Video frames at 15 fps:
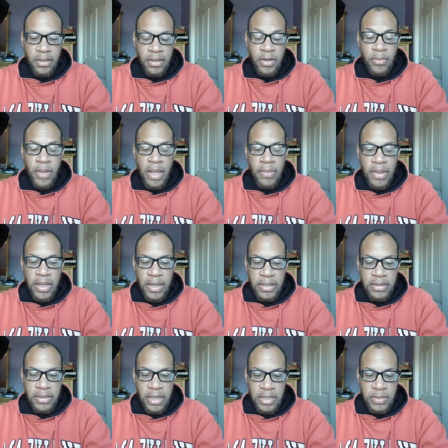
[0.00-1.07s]
There may be
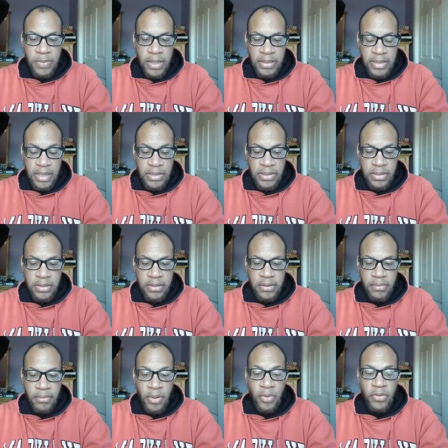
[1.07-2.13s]
expectations,
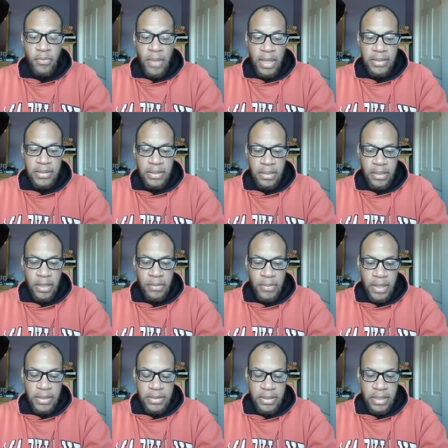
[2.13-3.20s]
both met and
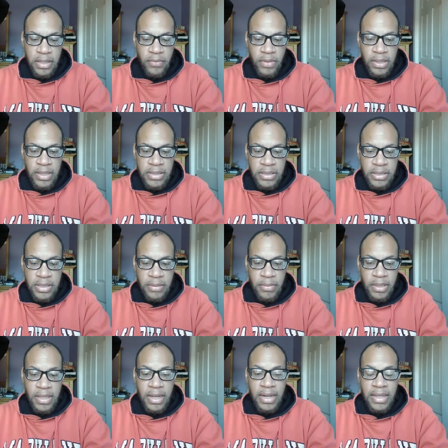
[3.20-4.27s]
unmet, in a relationship
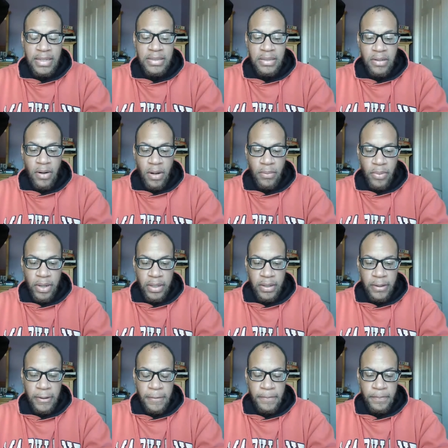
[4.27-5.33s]
that ends in heartbreak,
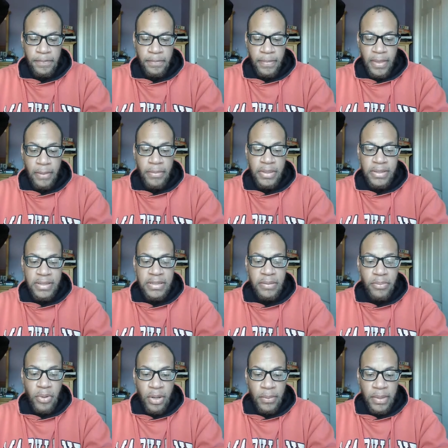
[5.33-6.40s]
but
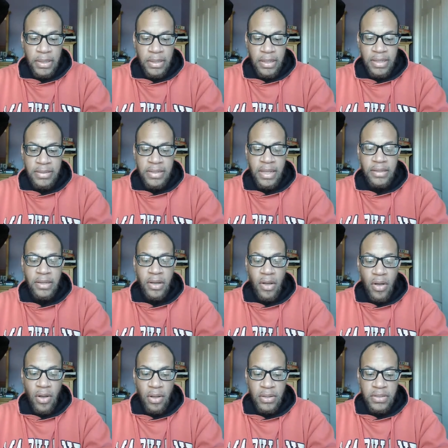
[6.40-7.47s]
disappointment is not the
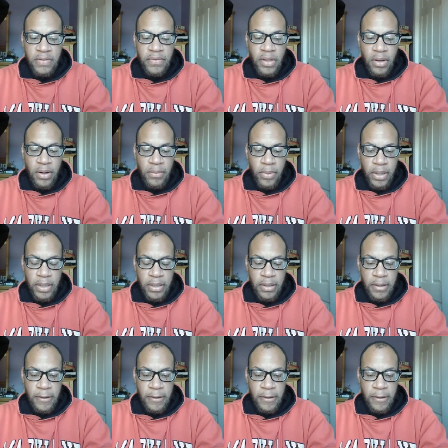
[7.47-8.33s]
cause of the heartbreak.